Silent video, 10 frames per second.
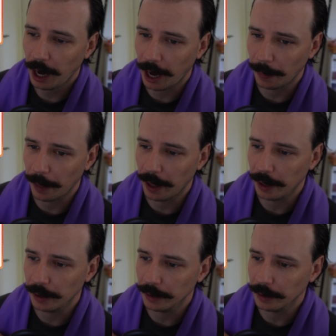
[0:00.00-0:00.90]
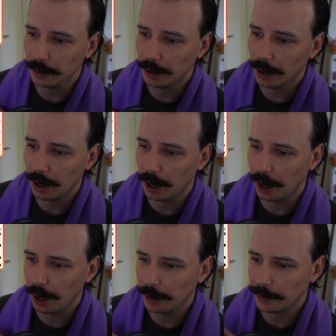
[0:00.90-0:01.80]
And then
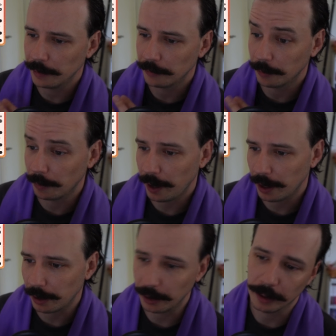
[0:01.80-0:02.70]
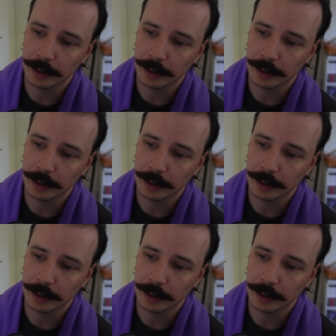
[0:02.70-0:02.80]
from there,